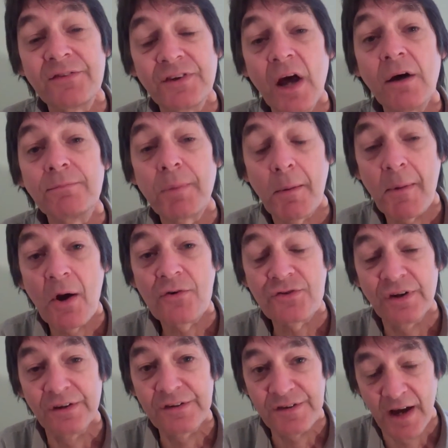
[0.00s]

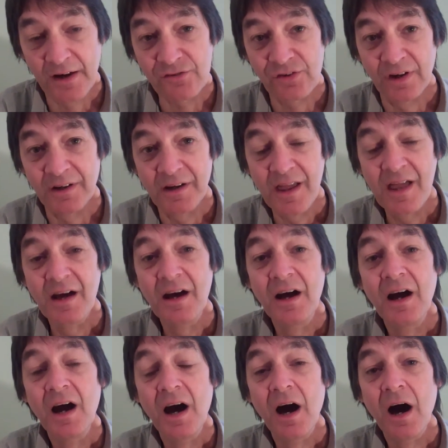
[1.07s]
self-promotion section
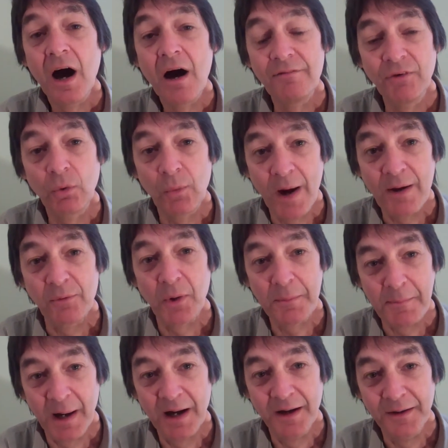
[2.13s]
of the Wayward
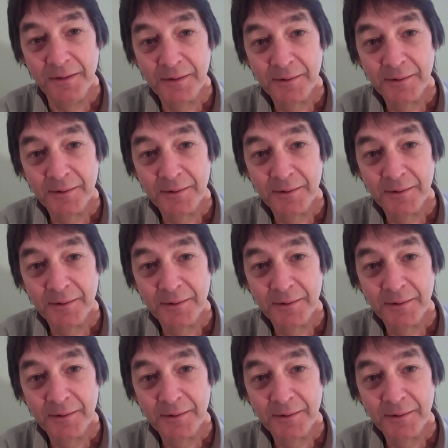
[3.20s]
Mind.